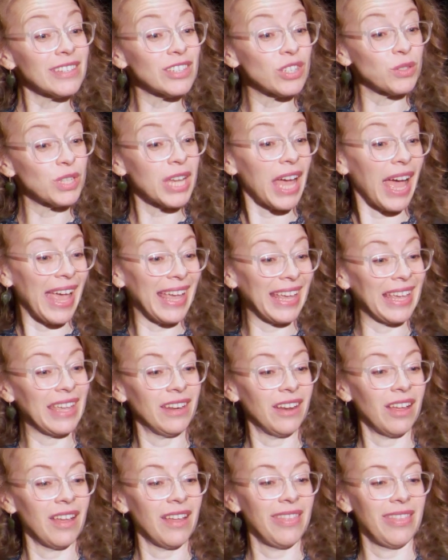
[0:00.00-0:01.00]
so tying
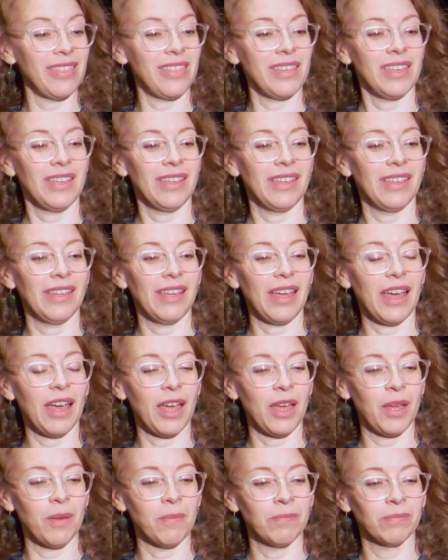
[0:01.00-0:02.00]
in on
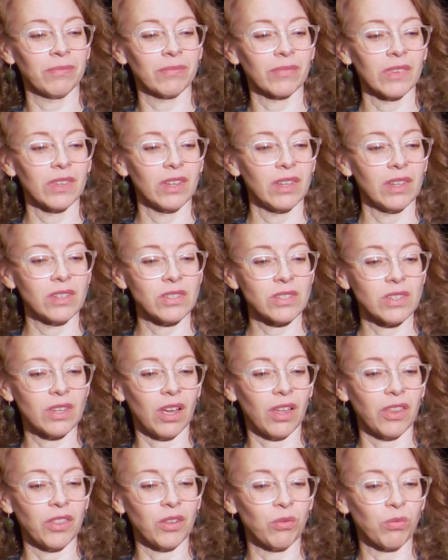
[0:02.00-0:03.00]
the
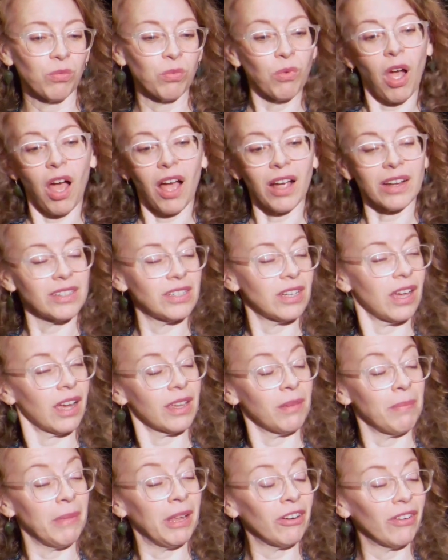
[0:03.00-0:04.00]
rock
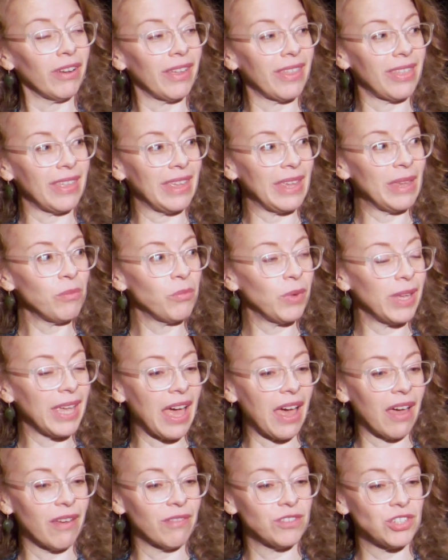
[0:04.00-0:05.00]
documentary theme, we
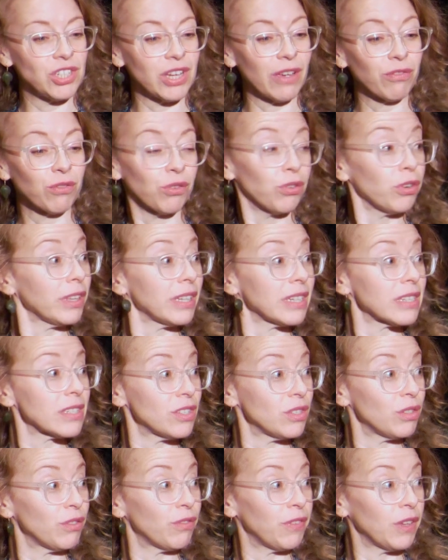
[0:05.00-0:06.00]
have Jeff Krillick's
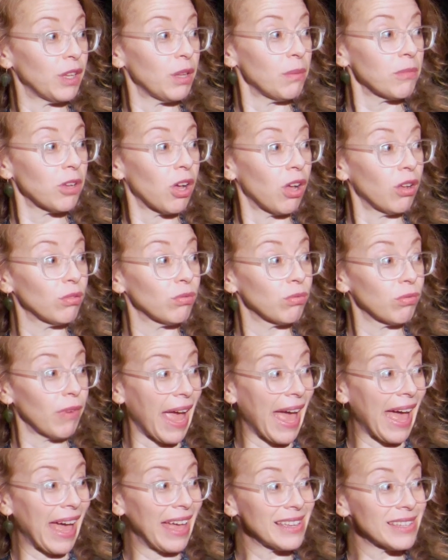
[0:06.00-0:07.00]
new film called
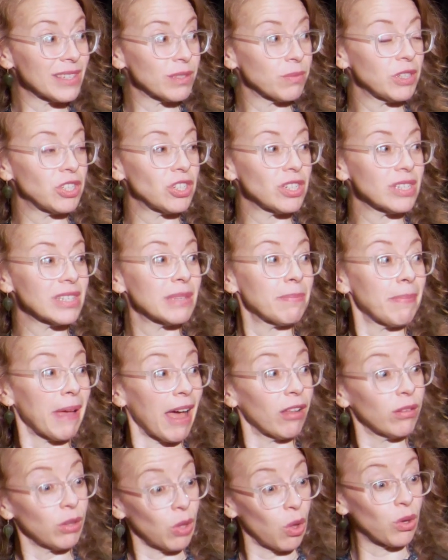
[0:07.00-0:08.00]
Raz, which is
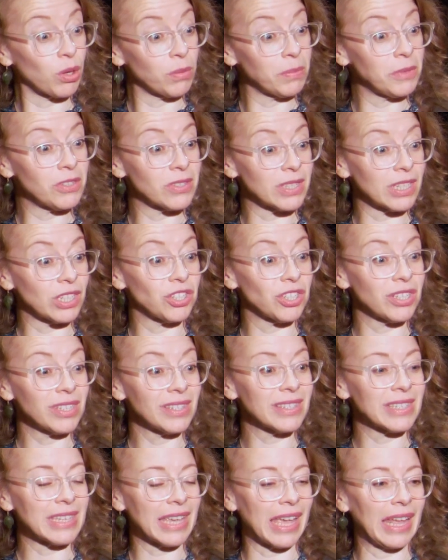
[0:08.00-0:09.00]
about local
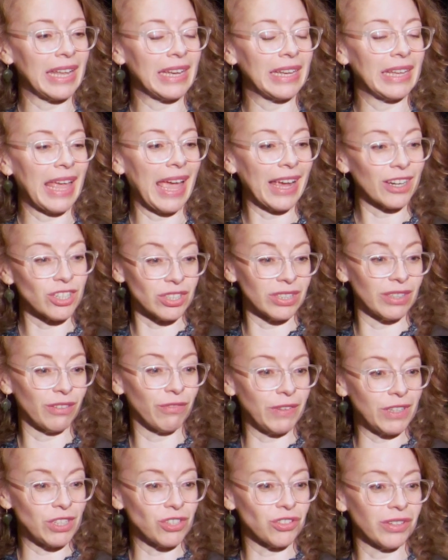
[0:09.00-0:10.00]
musicians and actually
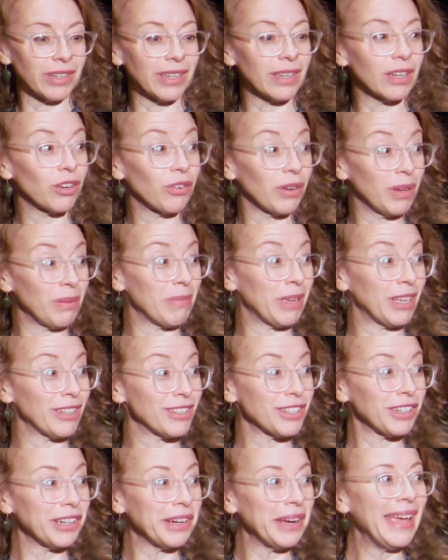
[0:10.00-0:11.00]
featuring a
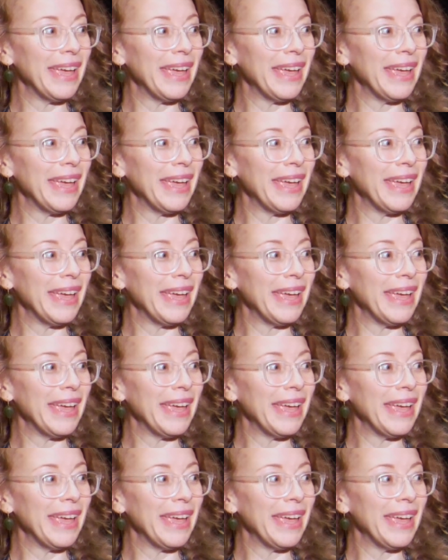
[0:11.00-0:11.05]
Greenbelter.